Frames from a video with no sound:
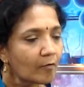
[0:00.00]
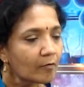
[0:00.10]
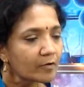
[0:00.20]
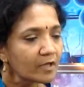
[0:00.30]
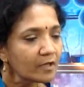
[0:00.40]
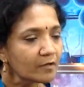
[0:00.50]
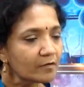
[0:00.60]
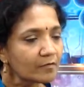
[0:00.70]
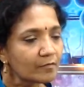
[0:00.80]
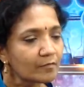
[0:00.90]
Okay.
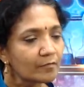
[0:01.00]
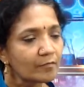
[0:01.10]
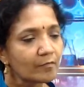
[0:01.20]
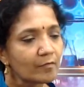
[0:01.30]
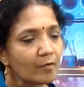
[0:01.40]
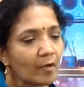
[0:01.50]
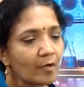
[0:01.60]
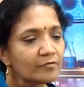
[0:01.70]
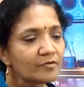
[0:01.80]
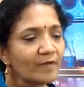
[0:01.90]

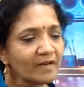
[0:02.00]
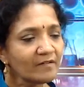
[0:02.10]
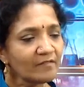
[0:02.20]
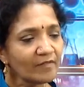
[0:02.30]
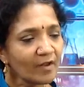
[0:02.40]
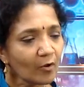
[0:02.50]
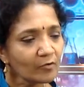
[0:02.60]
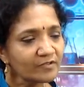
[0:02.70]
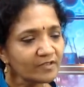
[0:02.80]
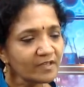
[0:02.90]
So when
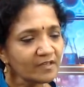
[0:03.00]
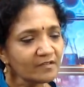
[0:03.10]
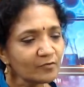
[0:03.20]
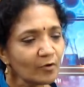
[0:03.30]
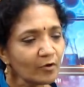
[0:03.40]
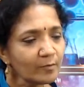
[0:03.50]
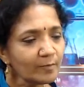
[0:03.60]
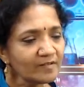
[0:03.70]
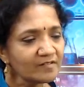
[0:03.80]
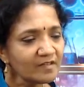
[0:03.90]
velocity is going to
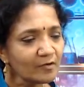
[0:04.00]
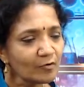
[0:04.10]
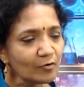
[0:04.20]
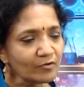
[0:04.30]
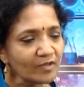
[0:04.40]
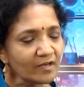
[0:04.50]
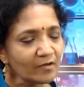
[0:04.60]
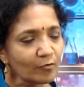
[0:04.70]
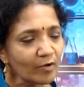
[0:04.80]
be zero, then you